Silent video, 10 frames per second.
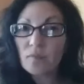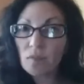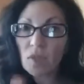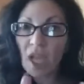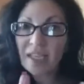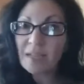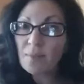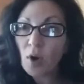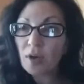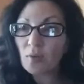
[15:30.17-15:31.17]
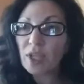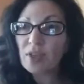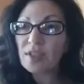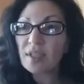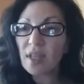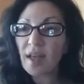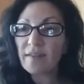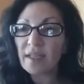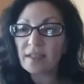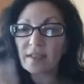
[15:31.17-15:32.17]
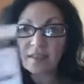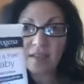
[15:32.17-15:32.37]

not anymore. We used to love it.